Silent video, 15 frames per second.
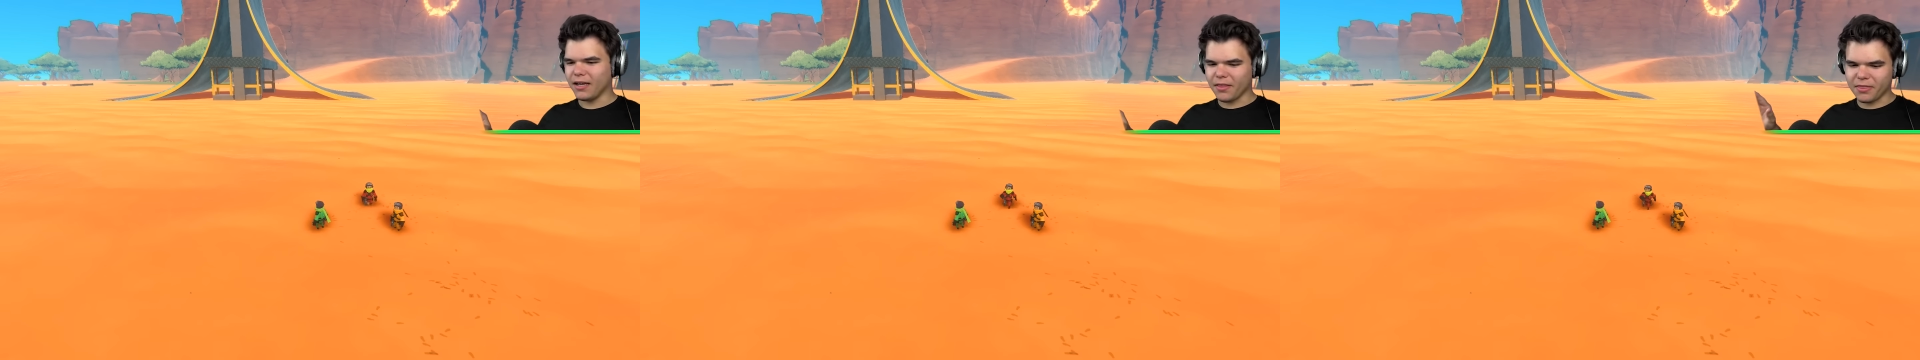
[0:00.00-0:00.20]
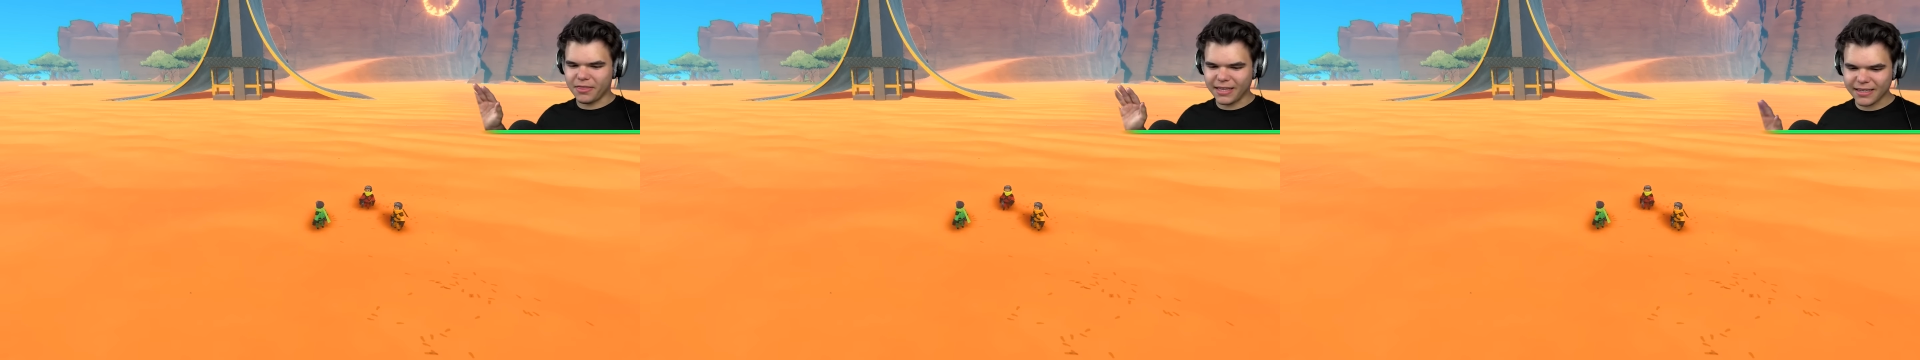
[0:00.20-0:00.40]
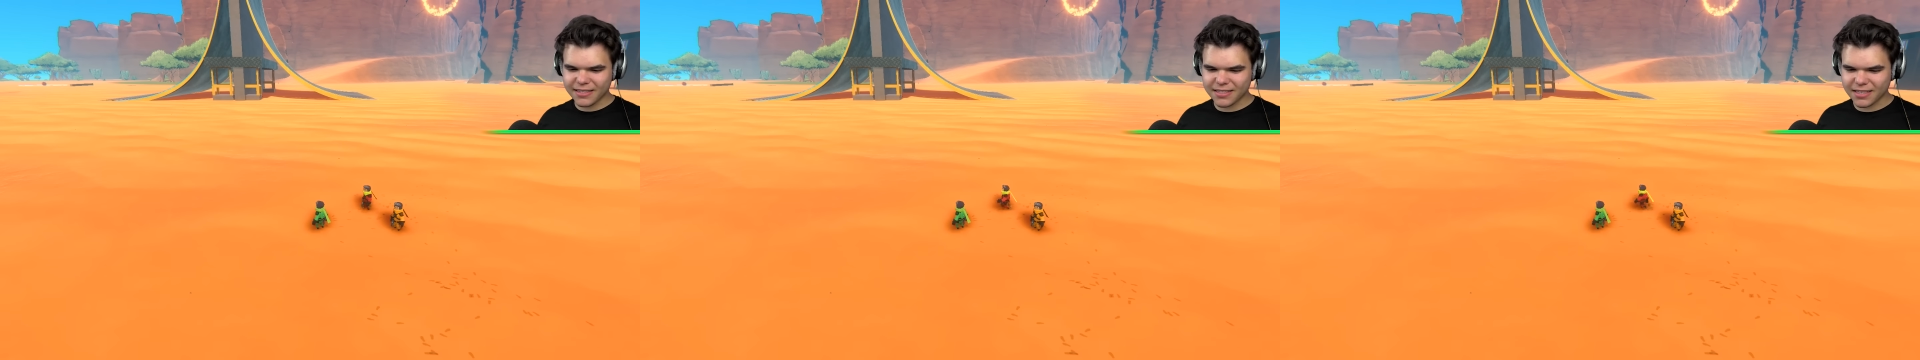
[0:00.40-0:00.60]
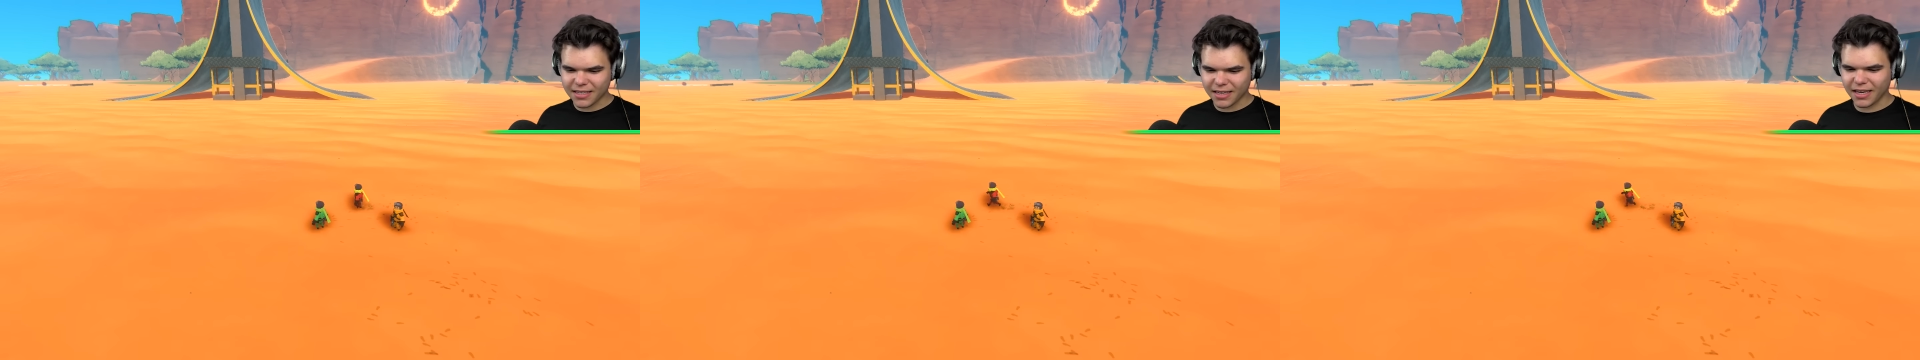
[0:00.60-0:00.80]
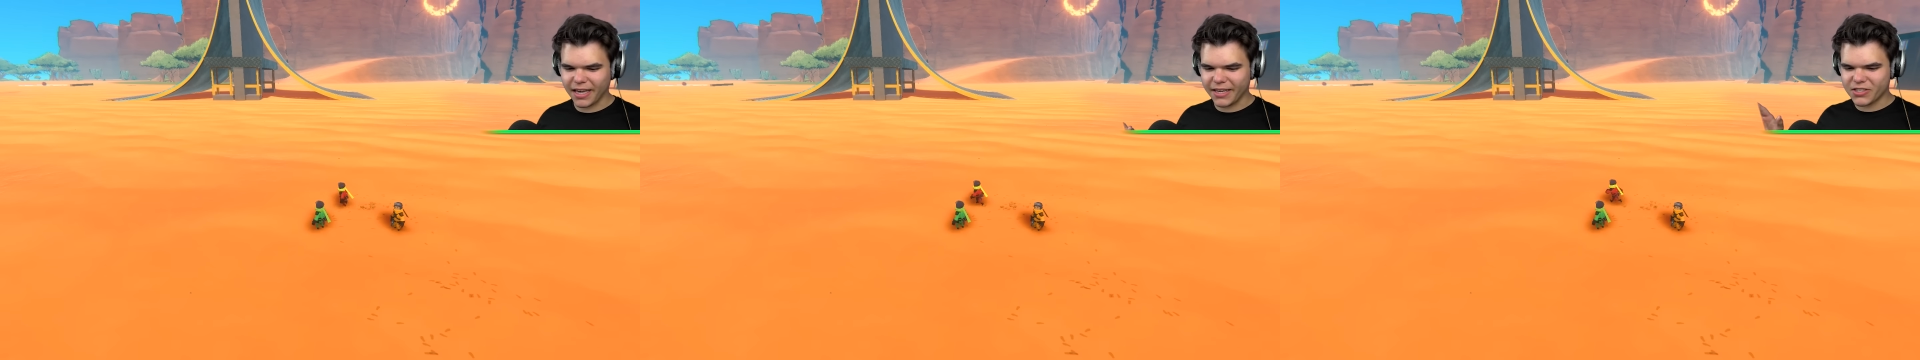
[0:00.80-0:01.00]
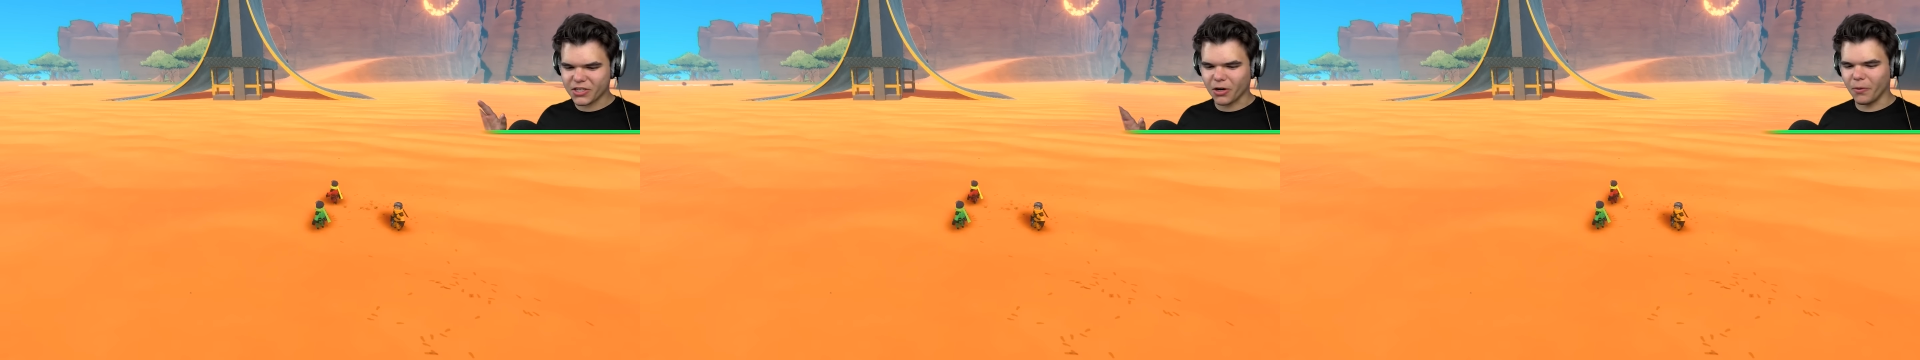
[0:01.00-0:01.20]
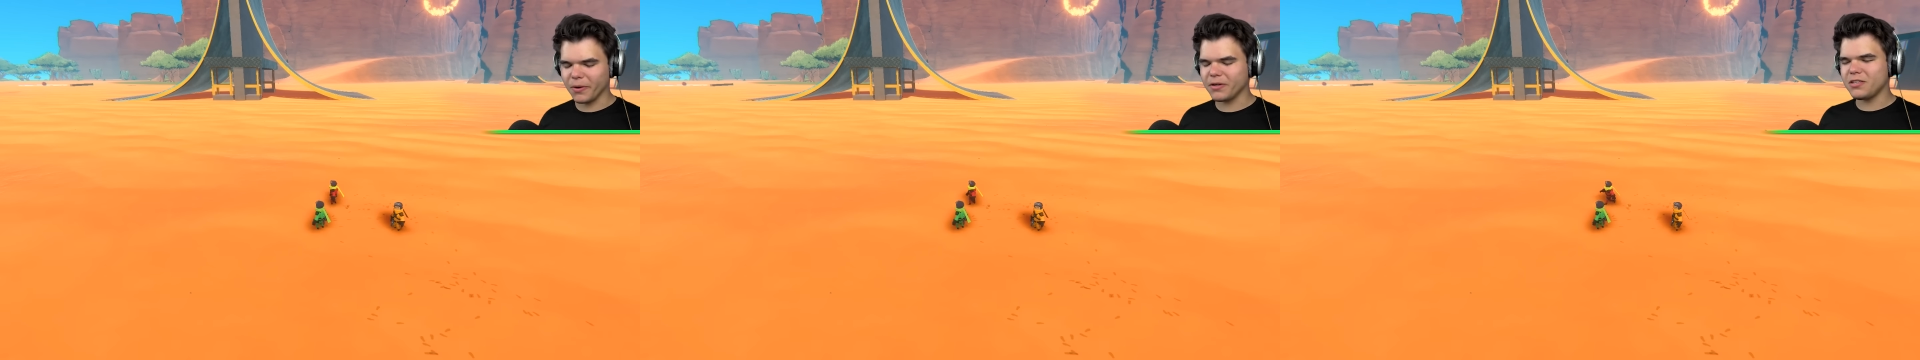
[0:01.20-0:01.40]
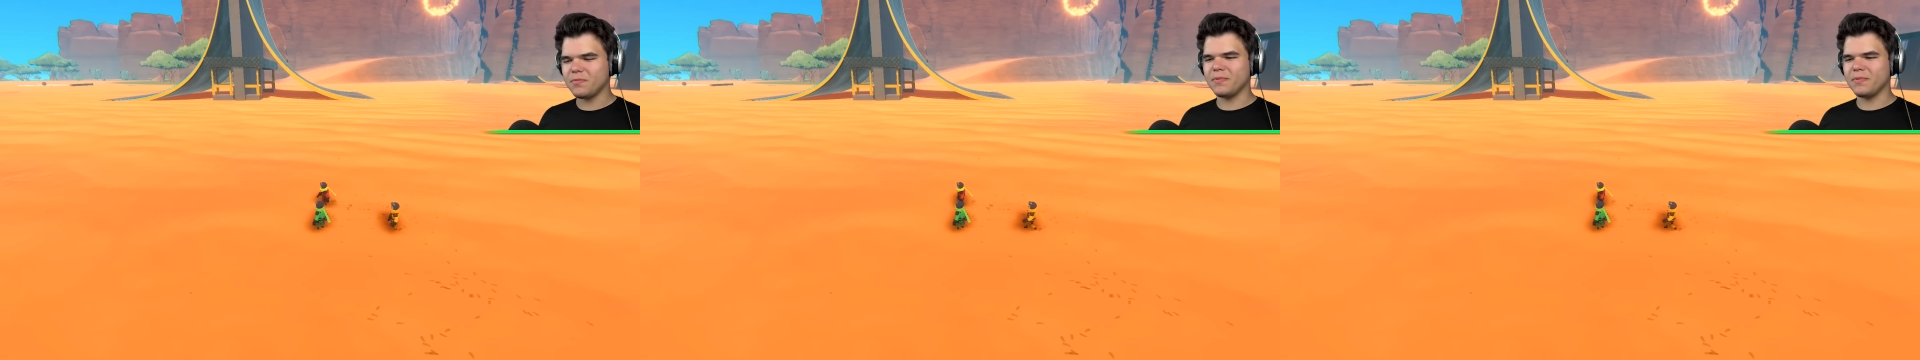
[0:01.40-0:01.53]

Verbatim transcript: This is going to